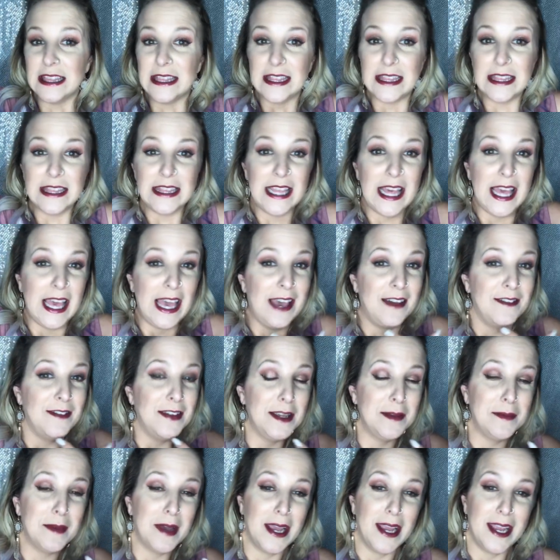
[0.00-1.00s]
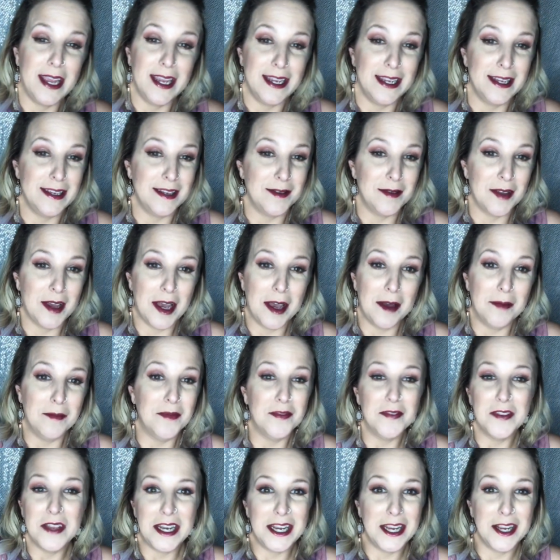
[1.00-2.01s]
having my
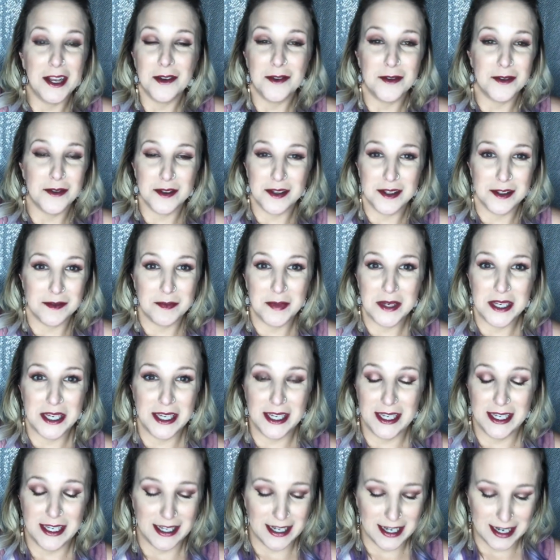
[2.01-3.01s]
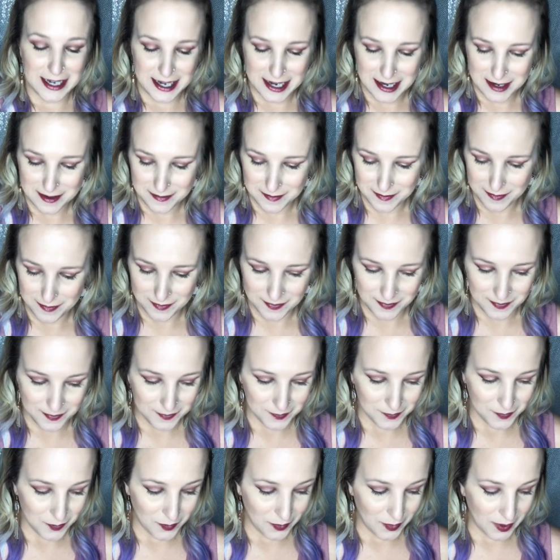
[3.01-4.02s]
videos be
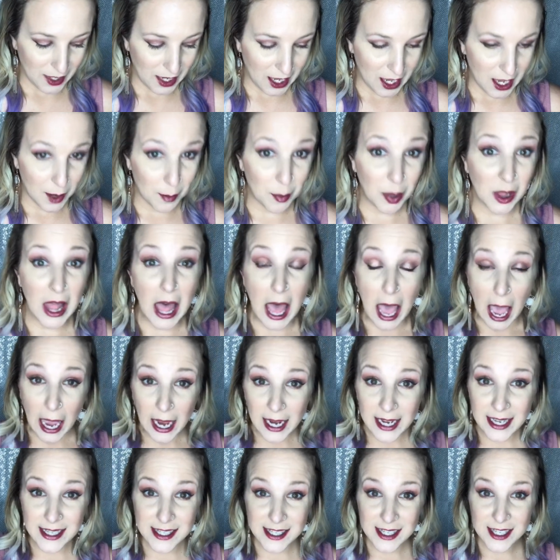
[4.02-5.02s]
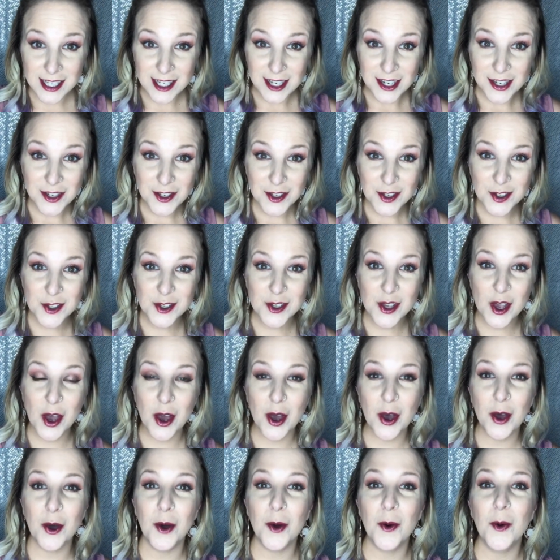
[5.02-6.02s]
blocked.
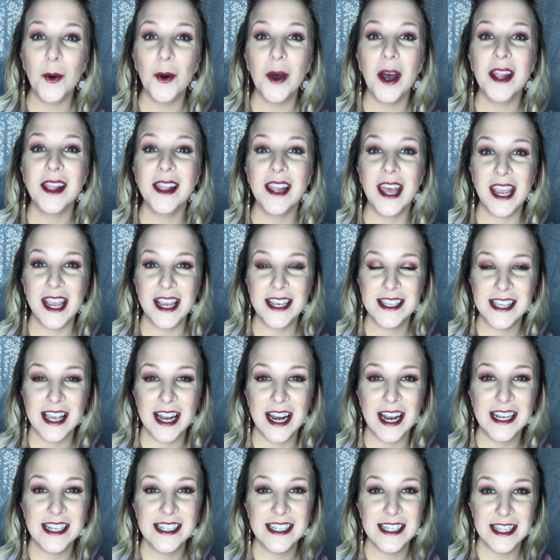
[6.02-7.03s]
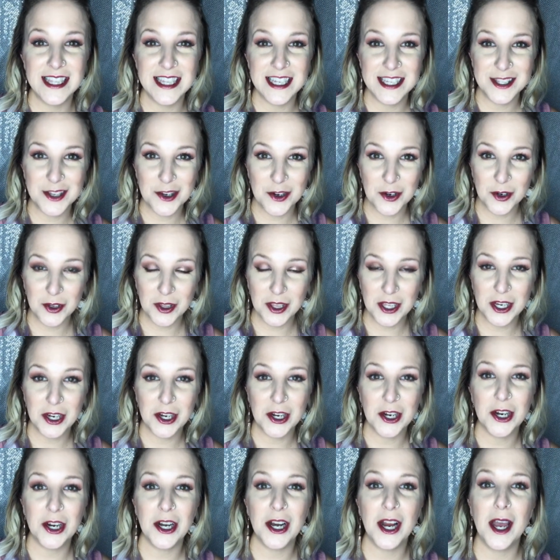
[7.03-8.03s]
So like I said, I did this
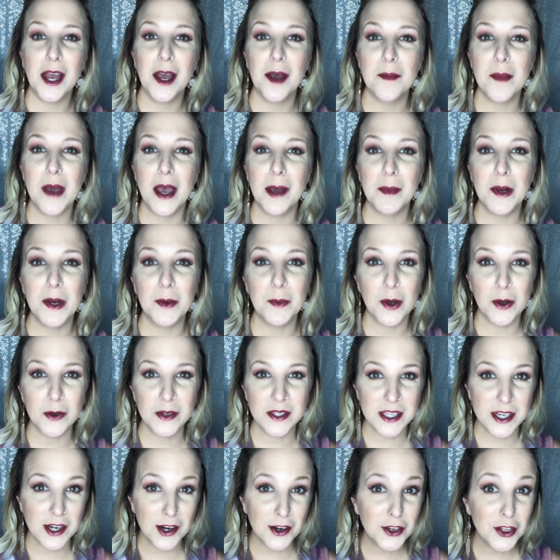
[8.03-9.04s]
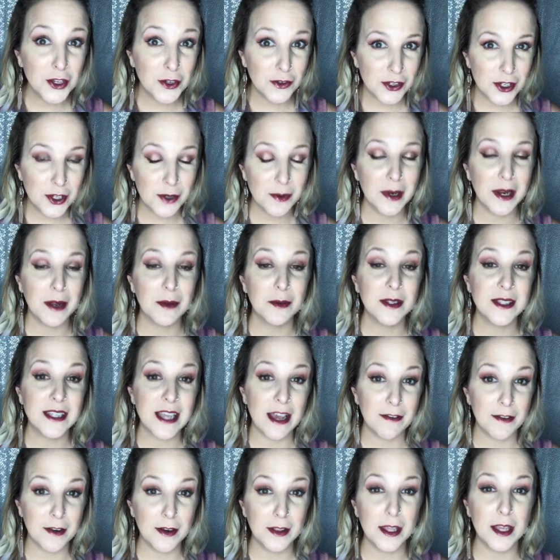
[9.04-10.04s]
earlier. I'm going to post it on YouTube, and I will
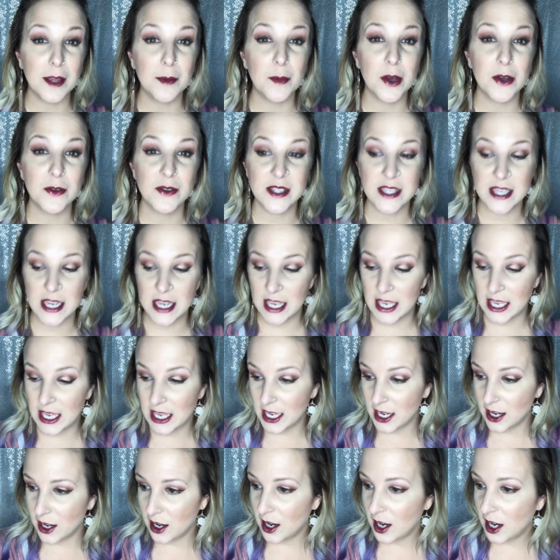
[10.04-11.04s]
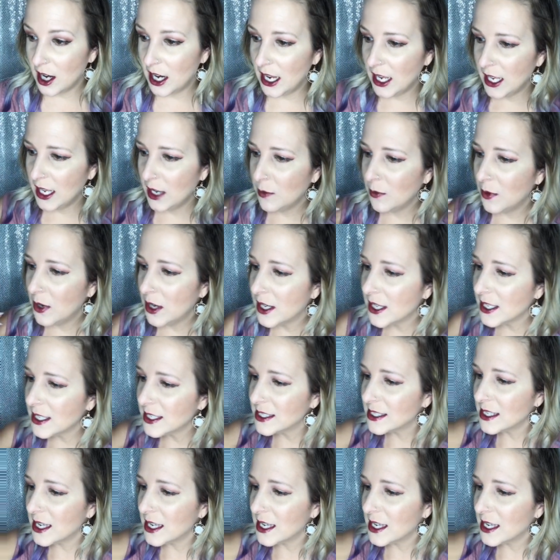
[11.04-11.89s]
definitely post it here. It was